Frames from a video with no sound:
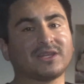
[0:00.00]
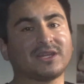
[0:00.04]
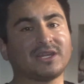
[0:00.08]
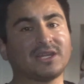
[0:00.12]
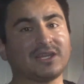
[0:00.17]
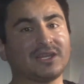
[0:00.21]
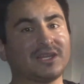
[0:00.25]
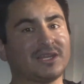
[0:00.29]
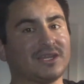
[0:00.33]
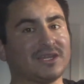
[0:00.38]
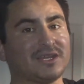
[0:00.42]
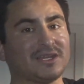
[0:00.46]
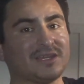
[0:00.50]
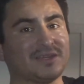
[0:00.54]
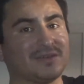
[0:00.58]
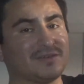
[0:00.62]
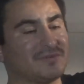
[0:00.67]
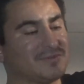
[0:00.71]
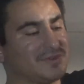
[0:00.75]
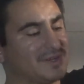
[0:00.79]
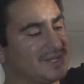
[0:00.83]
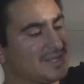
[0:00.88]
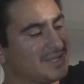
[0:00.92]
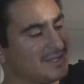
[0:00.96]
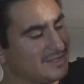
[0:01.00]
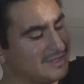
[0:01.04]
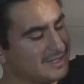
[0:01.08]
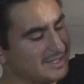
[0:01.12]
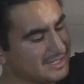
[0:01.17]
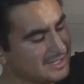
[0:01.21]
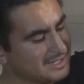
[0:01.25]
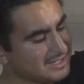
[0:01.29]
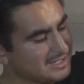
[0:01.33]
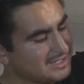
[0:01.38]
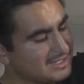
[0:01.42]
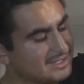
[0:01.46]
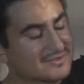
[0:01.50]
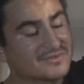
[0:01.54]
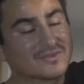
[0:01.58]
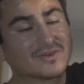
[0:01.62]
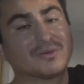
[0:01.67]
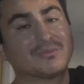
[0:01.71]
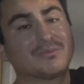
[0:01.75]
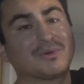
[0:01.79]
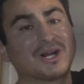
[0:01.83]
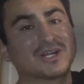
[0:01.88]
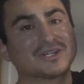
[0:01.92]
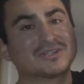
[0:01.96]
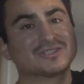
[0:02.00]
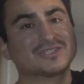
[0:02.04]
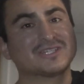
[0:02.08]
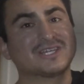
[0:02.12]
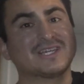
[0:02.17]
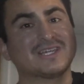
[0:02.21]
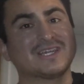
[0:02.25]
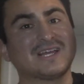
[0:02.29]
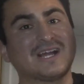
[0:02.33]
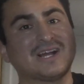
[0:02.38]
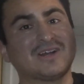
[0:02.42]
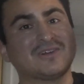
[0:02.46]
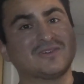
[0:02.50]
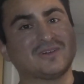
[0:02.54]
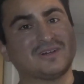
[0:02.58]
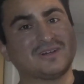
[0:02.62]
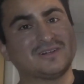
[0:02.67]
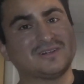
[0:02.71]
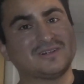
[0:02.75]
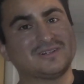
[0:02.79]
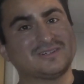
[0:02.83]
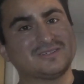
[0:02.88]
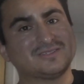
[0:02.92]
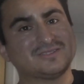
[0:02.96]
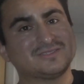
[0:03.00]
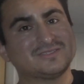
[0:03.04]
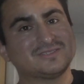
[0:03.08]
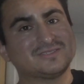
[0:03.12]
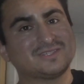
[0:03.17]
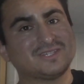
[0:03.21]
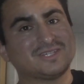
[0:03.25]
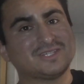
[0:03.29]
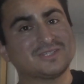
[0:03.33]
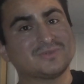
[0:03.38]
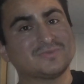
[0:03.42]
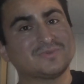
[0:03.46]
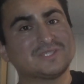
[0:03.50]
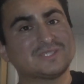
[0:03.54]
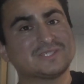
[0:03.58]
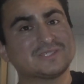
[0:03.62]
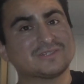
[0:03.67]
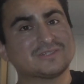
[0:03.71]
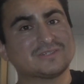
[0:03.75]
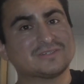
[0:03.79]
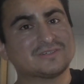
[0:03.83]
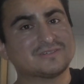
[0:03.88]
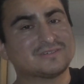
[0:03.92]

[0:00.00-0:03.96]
a modern day out in the winter.